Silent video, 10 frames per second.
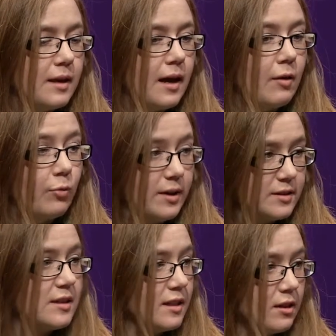I went
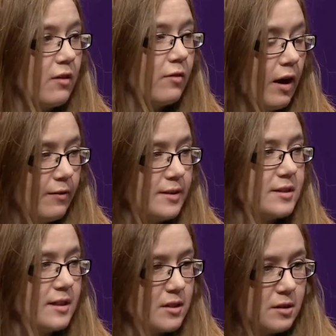to,
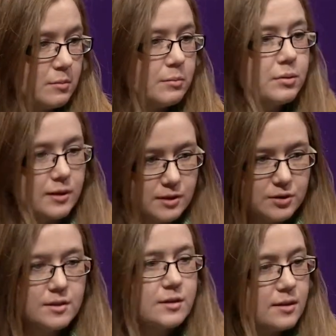obviously to the
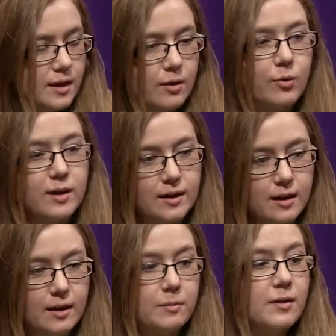police, and when
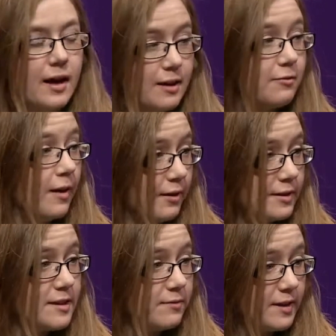I had filed the
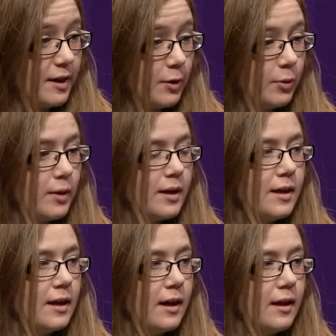DBO,
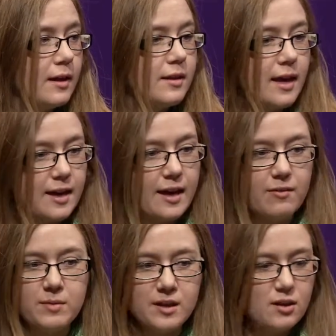they
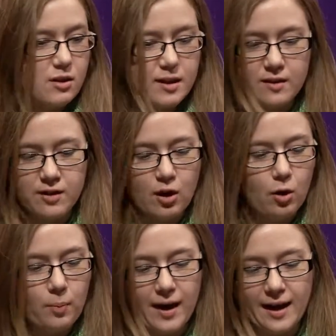gave me, they give you a
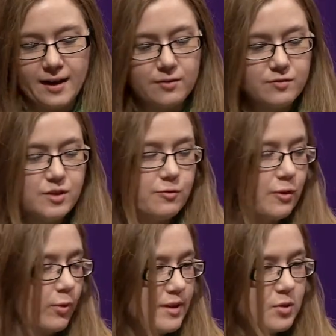whole packet of
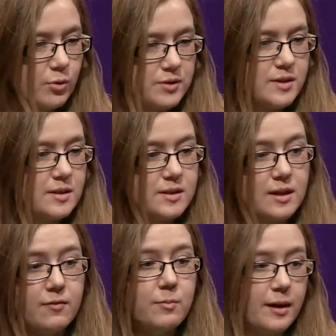different resources and
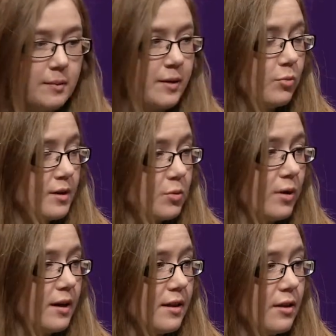stuff. Merryman was
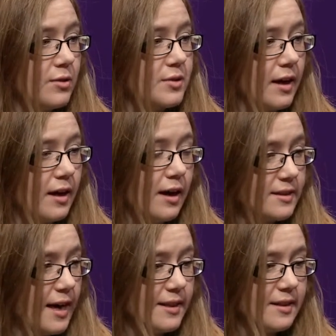one of those. I
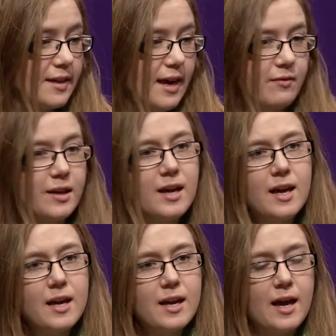contacted
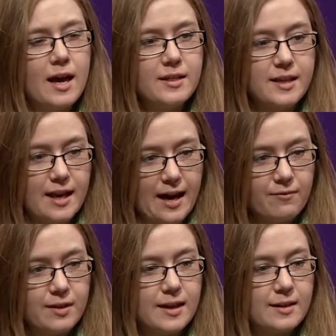the
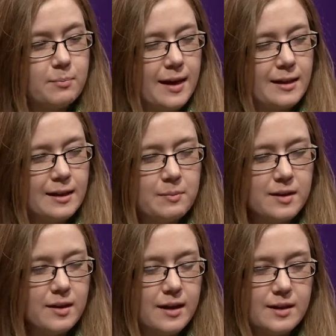advocate mainly
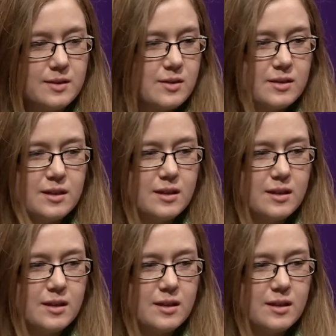because